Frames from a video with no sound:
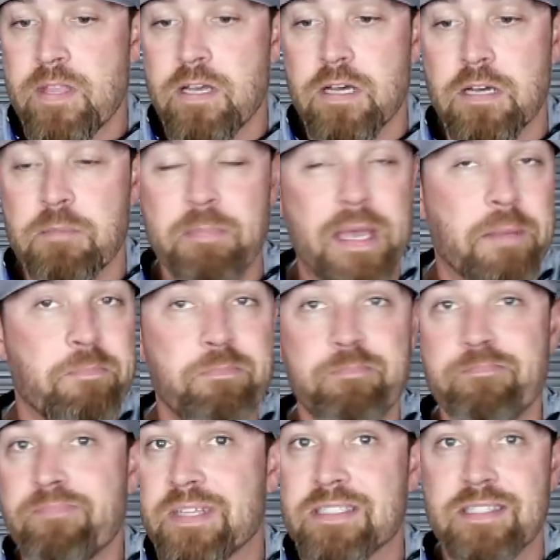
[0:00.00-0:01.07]

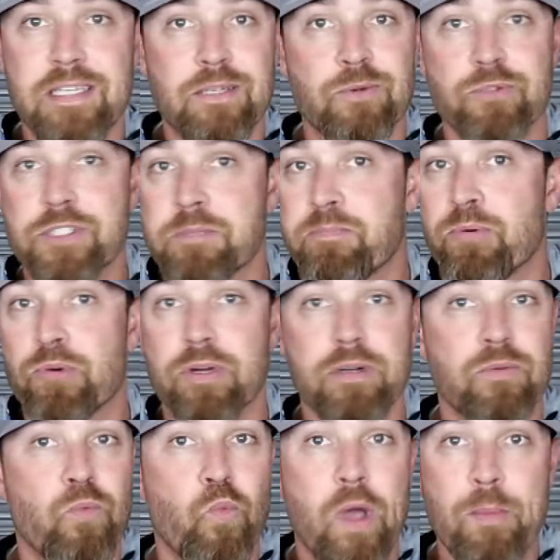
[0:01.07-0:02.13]
This thing will
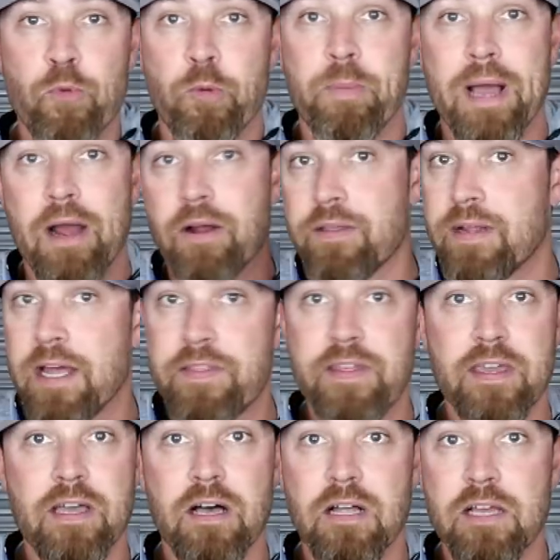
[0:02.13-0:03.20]
support way more power than I
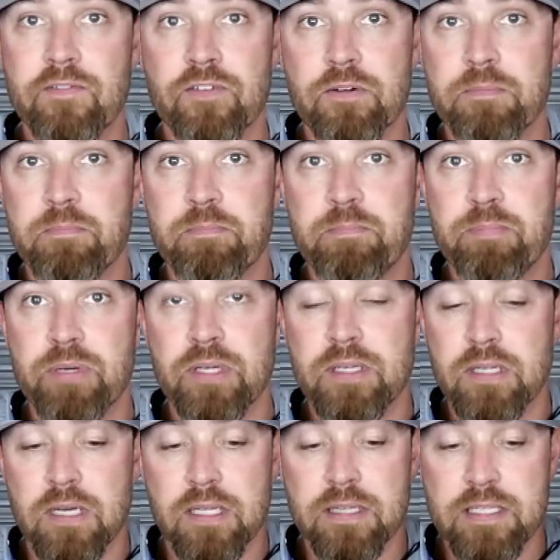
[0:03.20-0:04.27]
think I'll ever
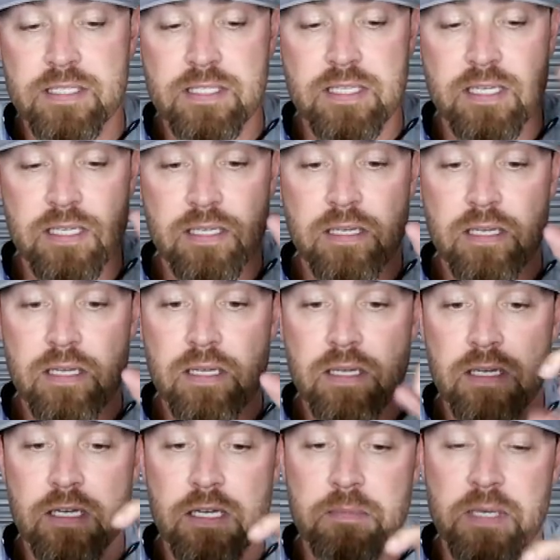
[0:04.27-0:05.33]
put on this thing.
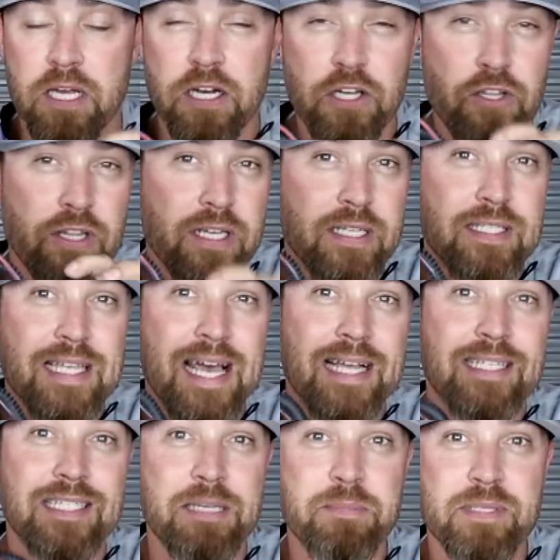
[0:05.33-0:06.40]
I'm gonna do the
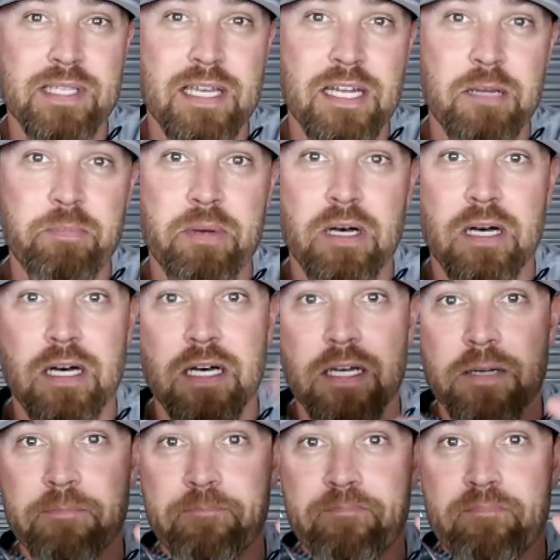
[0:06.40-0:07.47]
exact same setup
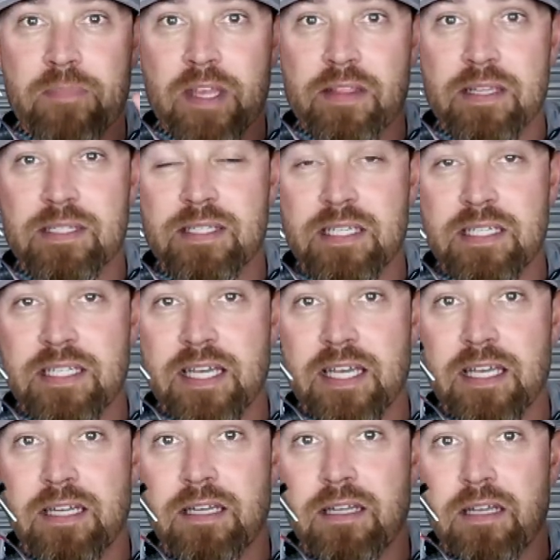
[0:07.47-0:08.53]
on the
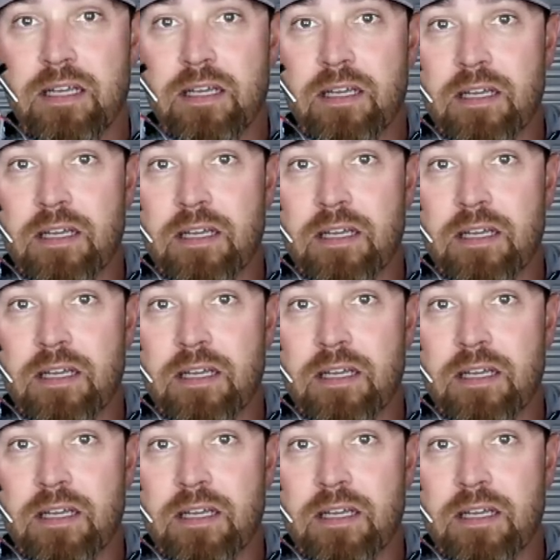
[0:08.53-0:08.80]
C10.